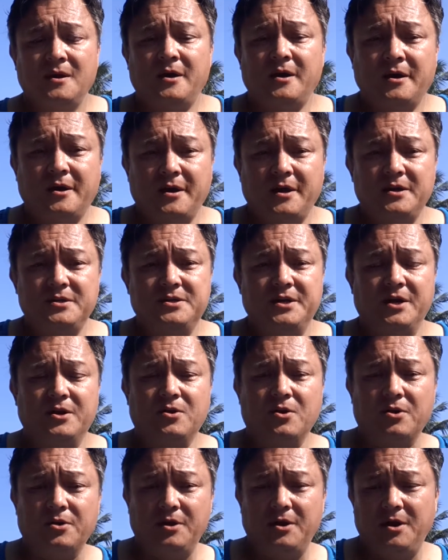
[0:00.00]
Hi guys,
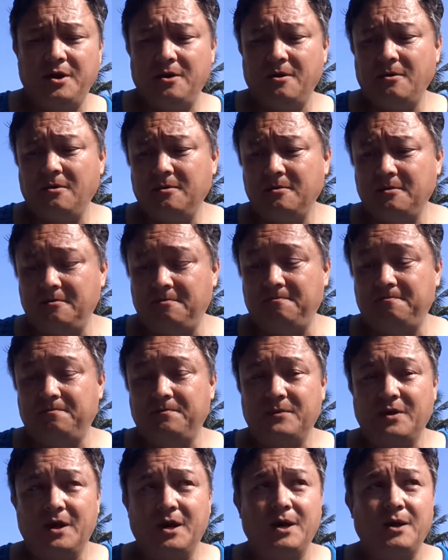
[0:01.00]
Dan Harley here.
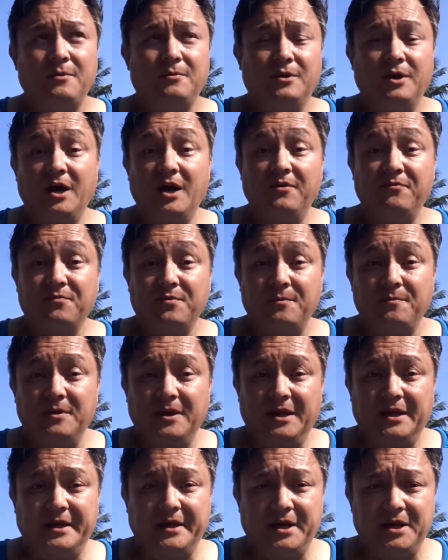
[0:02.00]
I'm live from
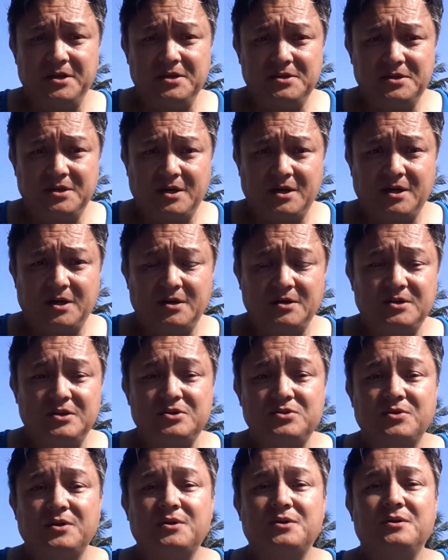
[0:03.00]
Kadza
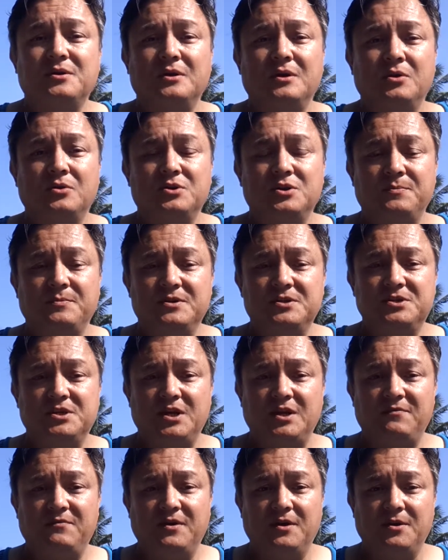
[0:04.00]
District, Ho Chi Minh
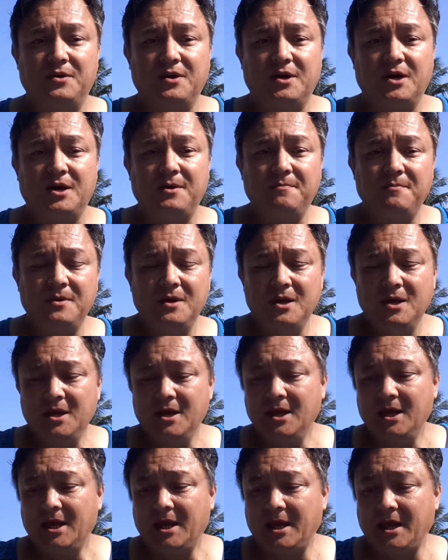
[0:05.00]
City, Vietnam,
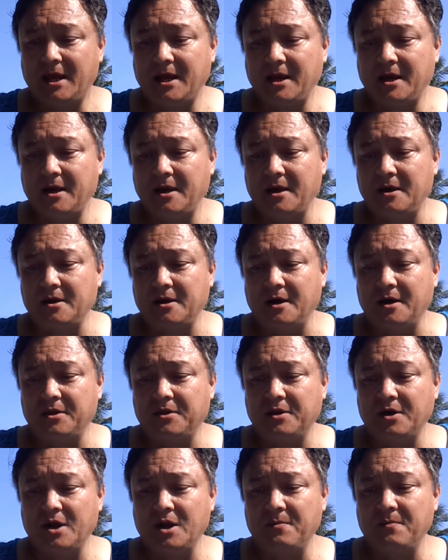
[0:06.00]
and I
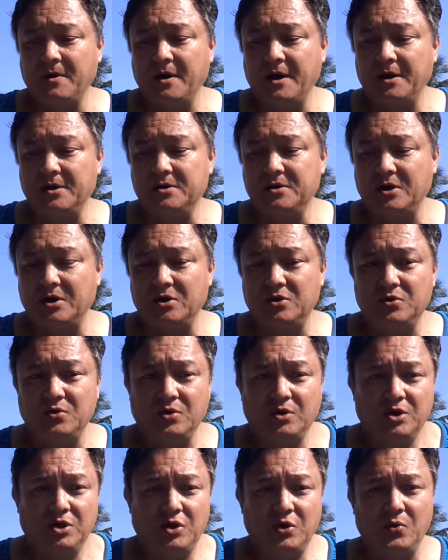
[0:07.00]
thought I might
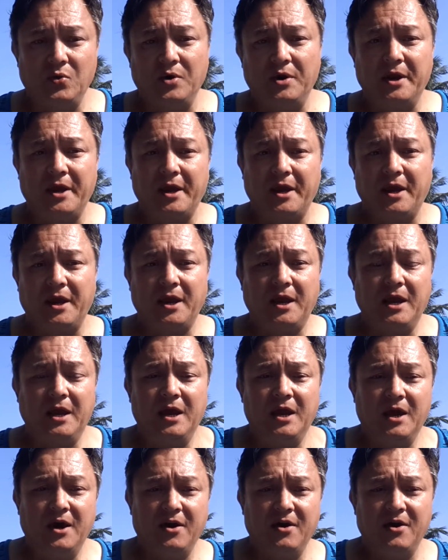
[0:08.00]
do a
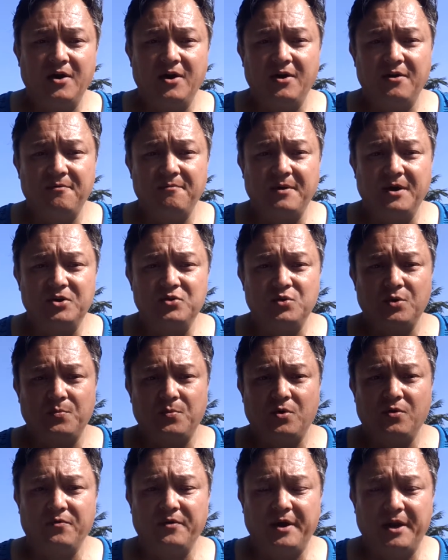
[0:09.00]
Q&A of my
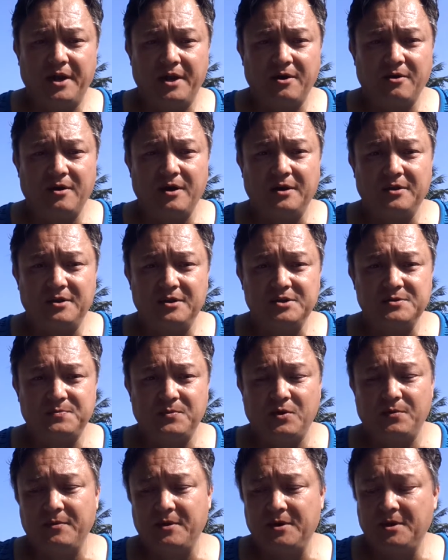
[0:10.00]
trip over here. At this
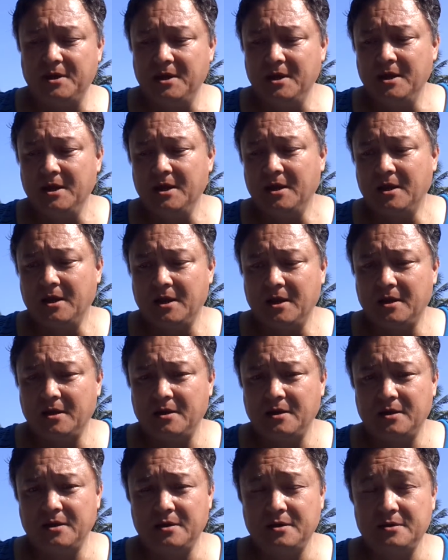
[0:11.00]
moment,
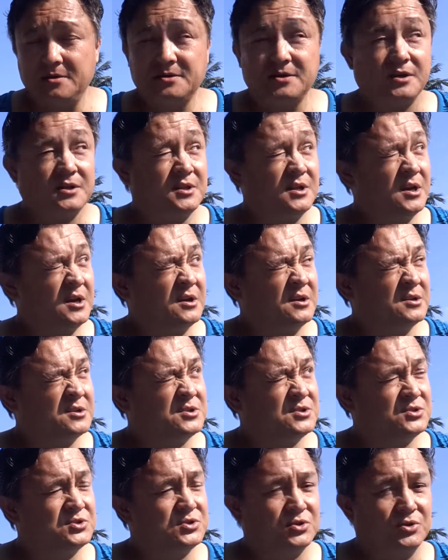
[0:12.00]
it is, I think
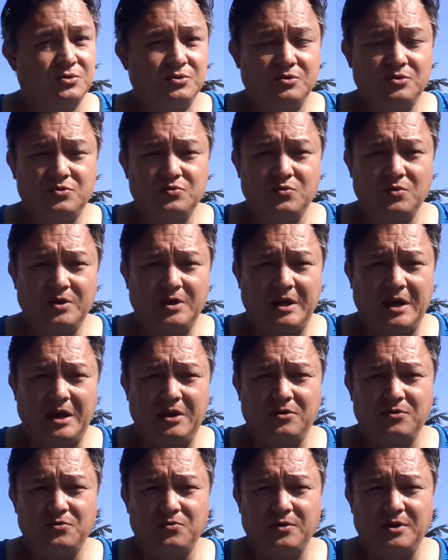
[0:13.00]
it's June
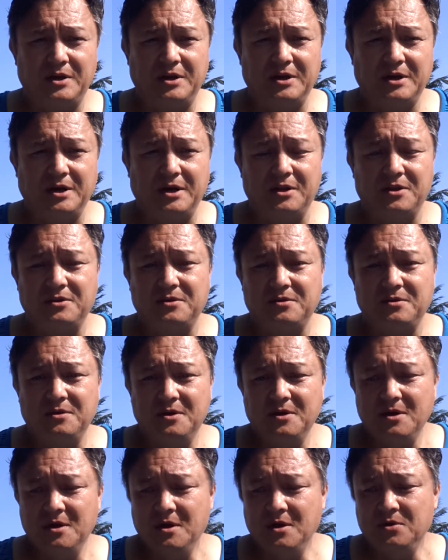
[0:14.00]
28th,
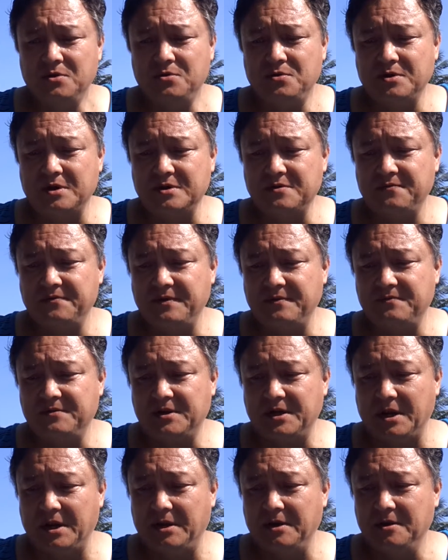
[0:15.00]
29th,
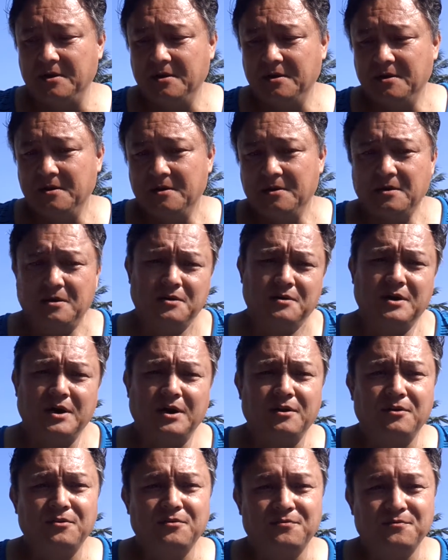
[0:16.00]
2015. You
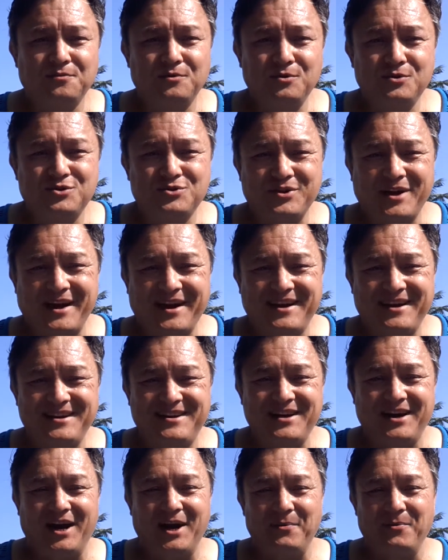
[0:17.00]
kind of lose track
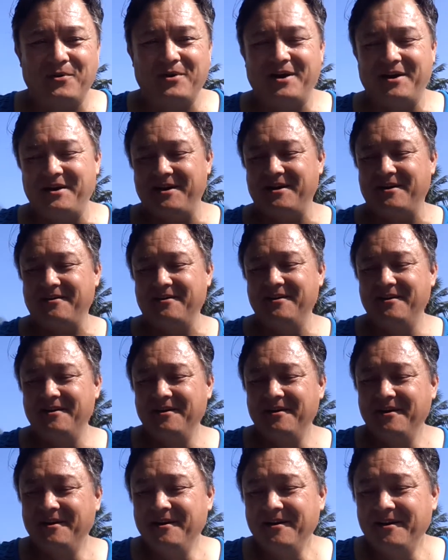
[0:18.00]
of time around here.
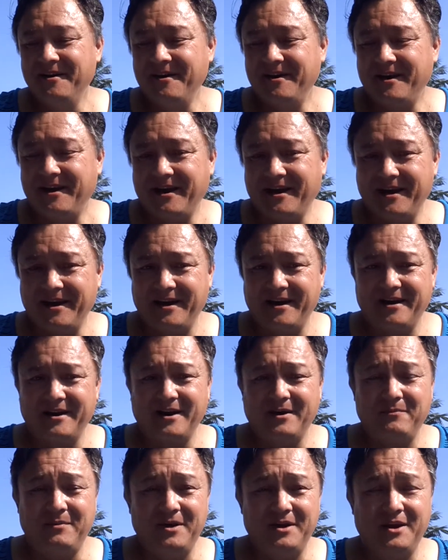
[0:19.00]

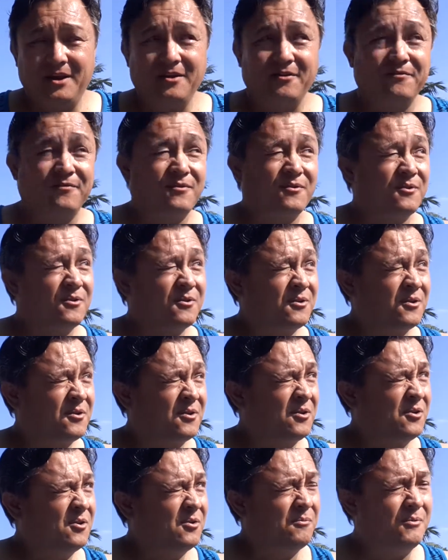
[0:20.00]
And I've been here
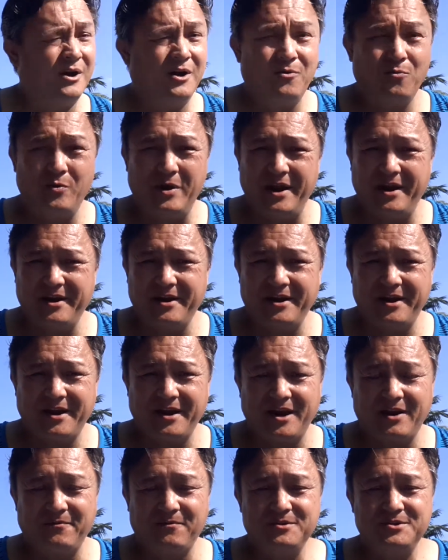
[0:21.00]
for about a week and a
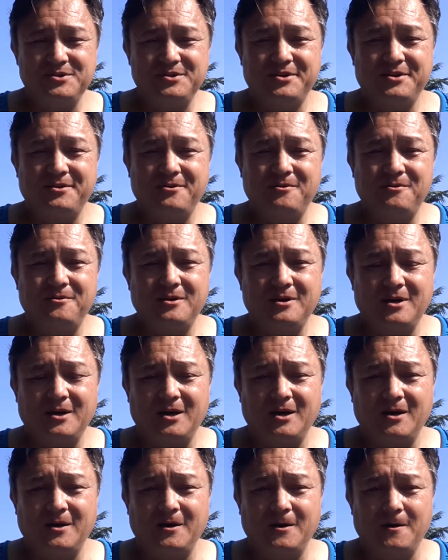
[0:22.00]
half or so.
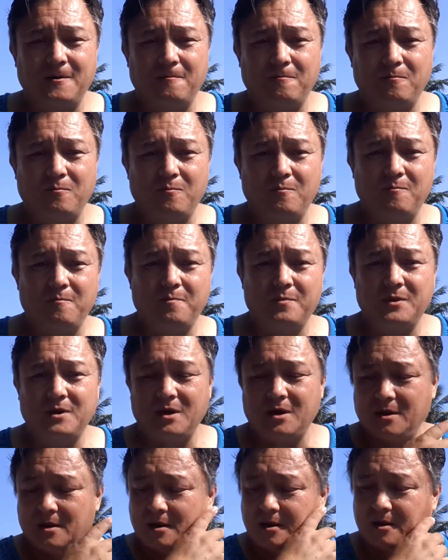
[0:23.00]

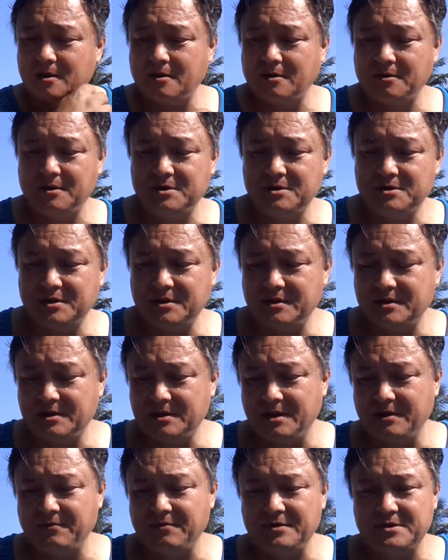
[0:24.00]
I usually
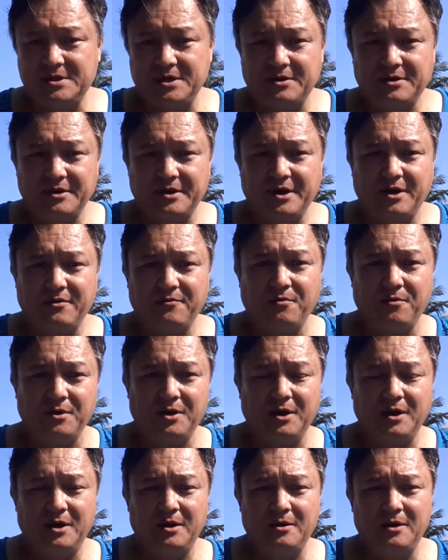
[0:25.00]
live in Southern
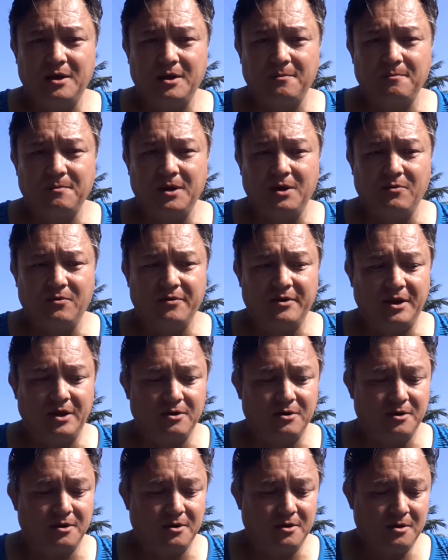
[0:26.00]
California, and came over
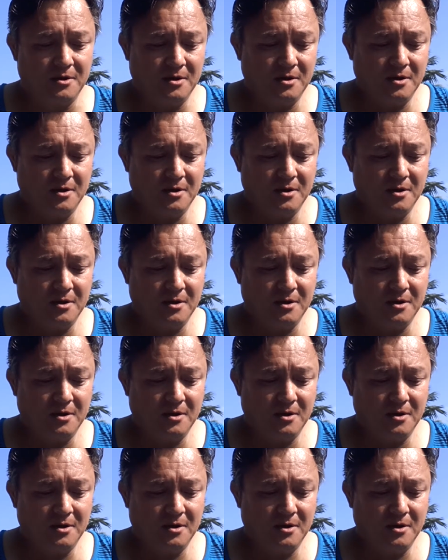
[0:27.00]
here to